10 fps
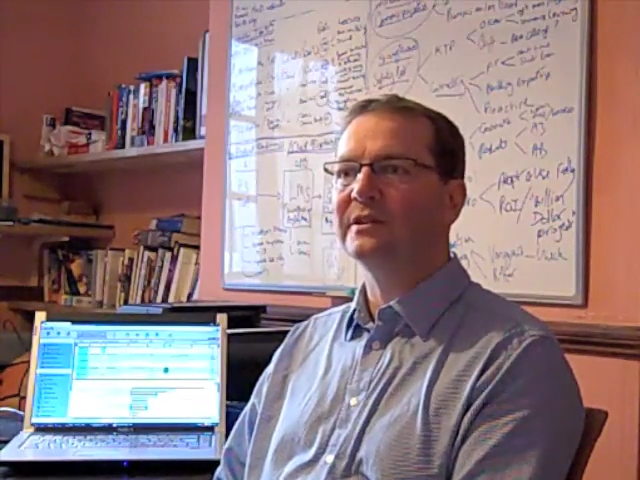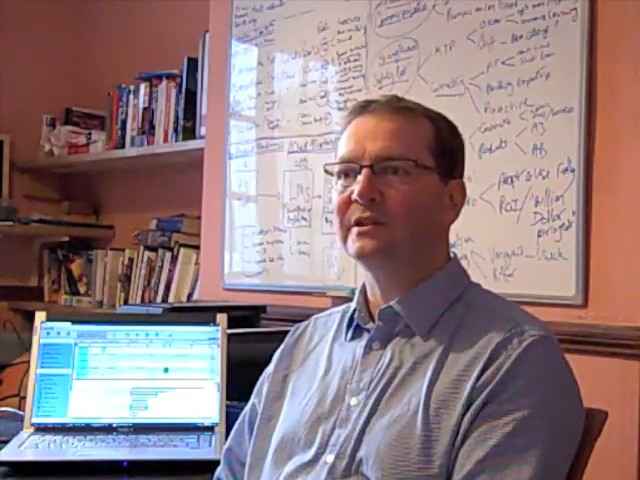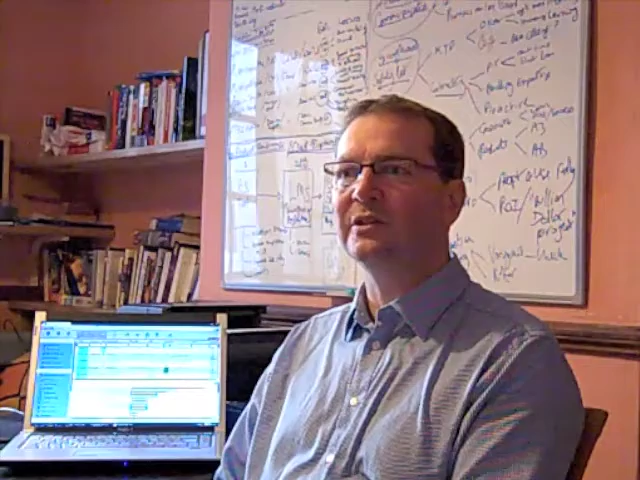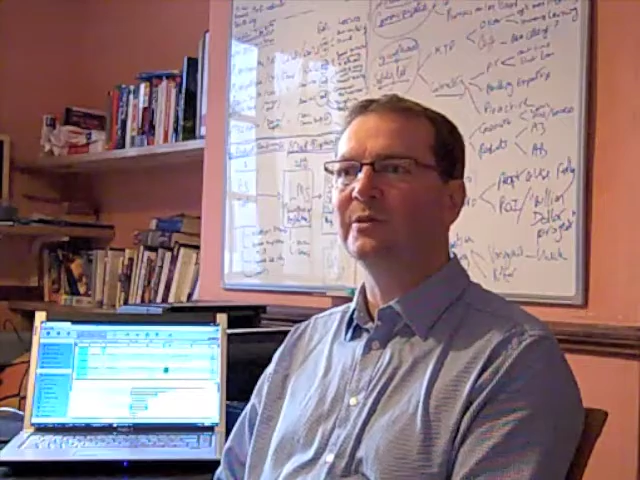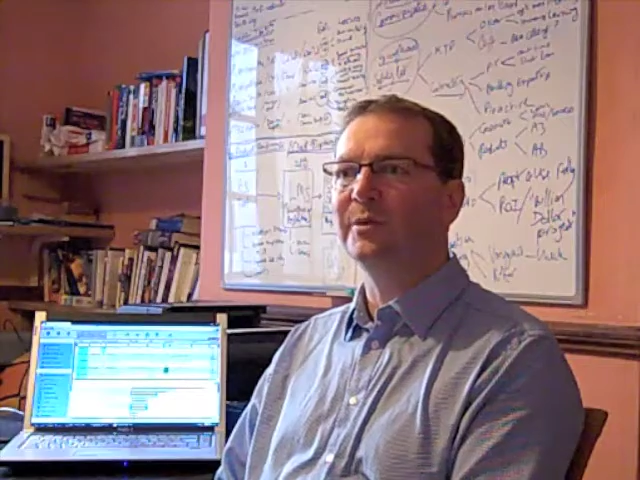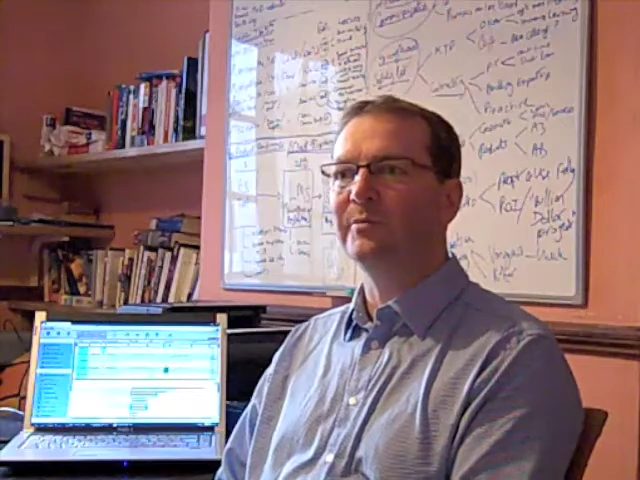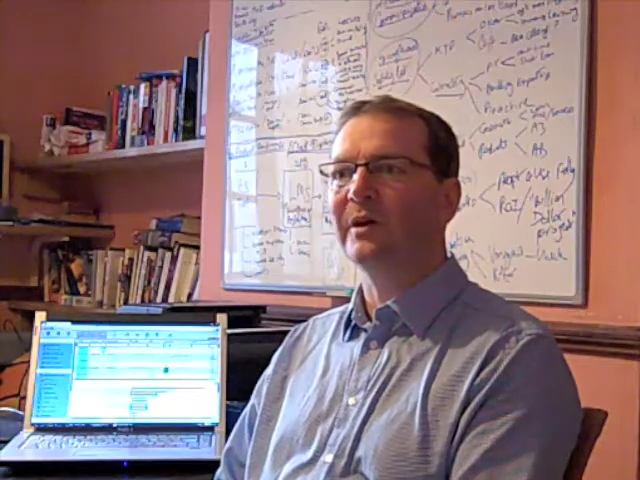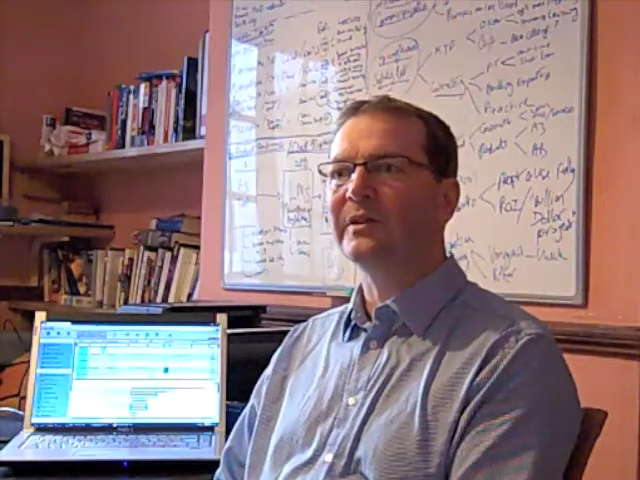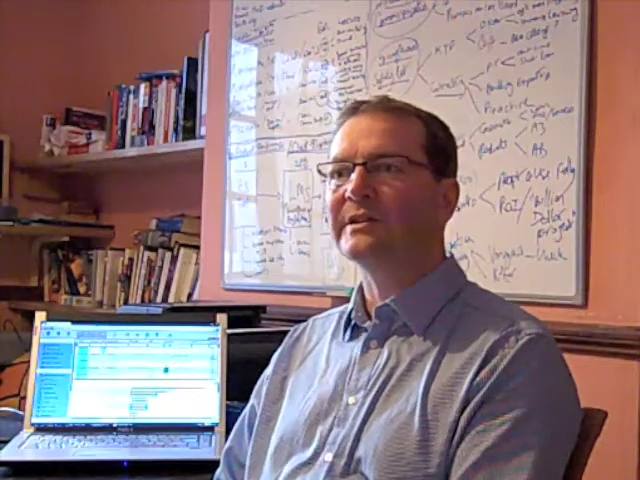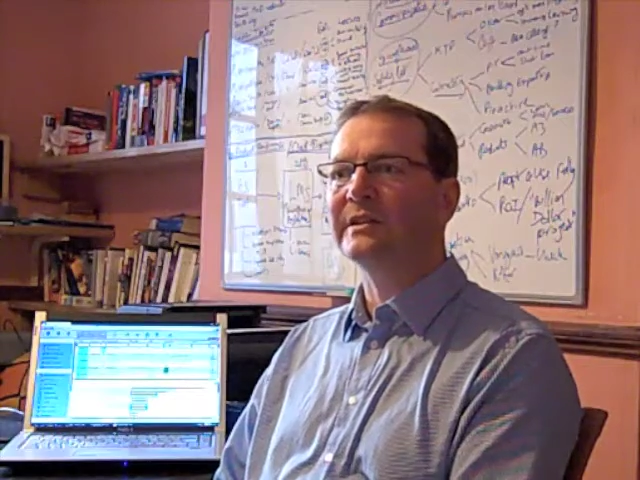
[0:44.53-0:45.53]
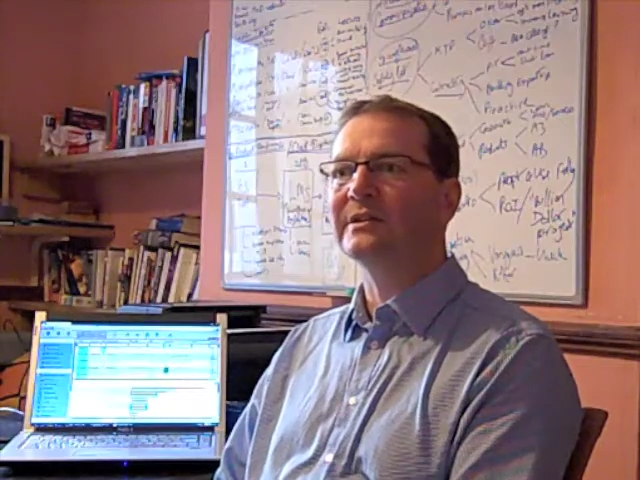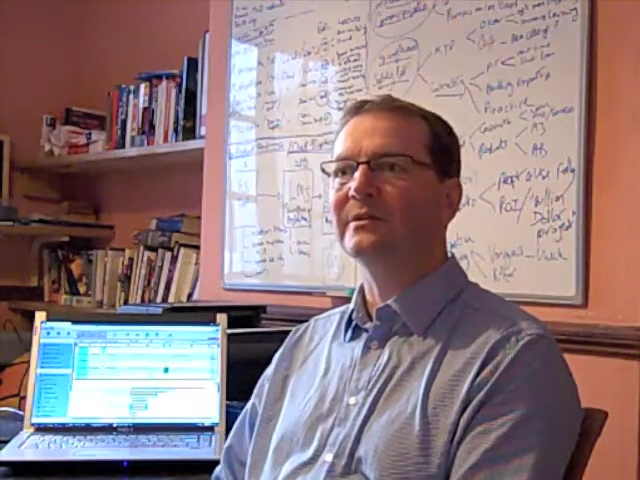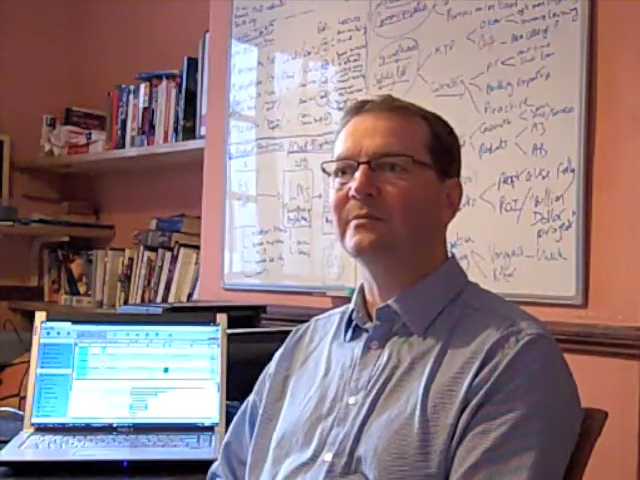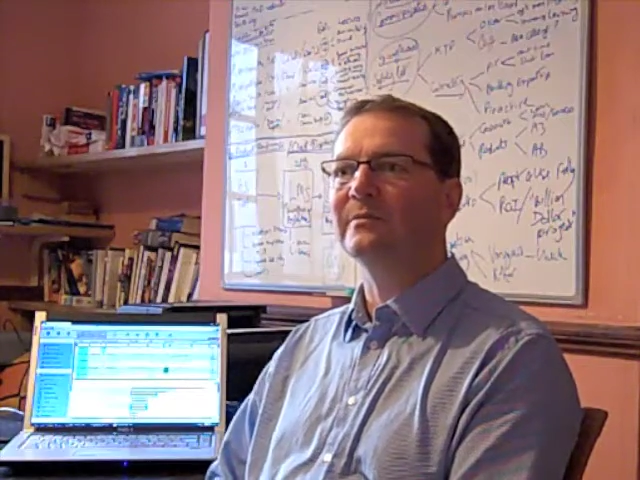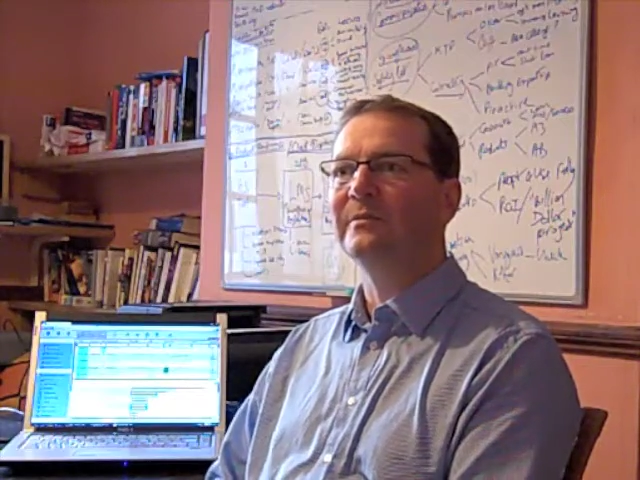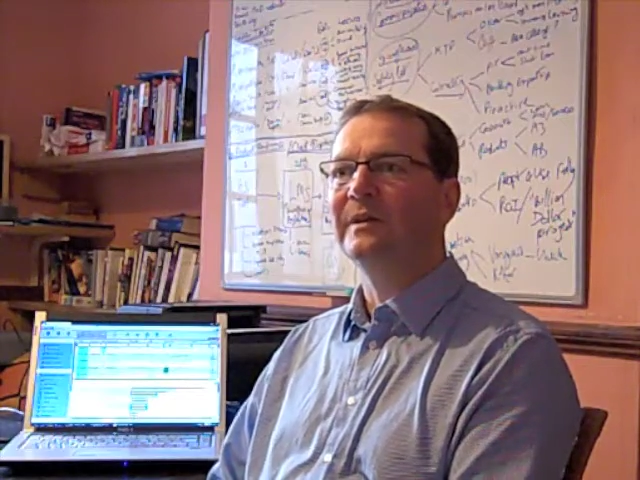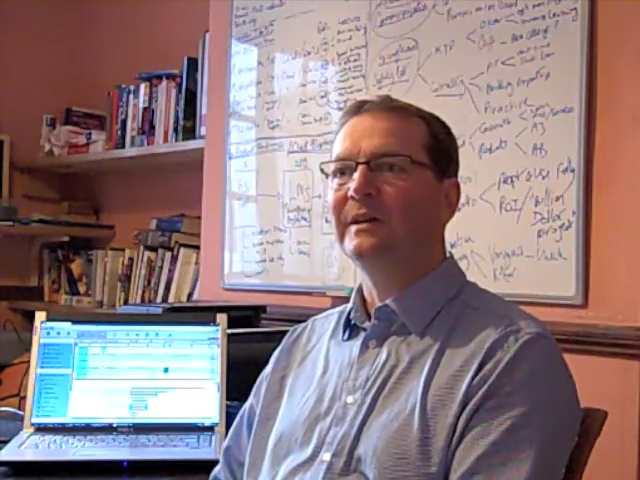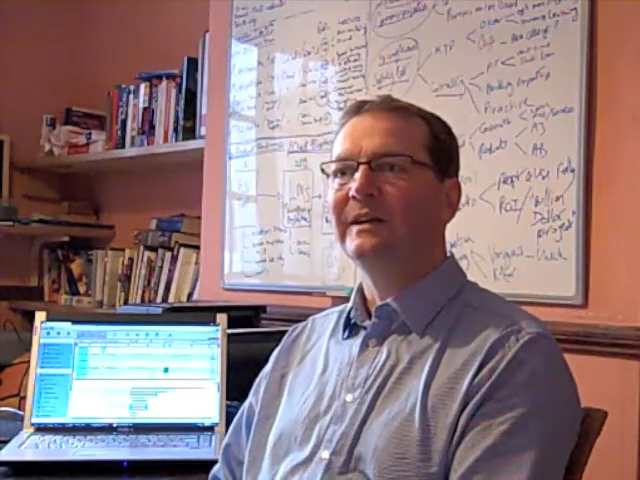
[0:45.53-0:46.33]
is determined by the system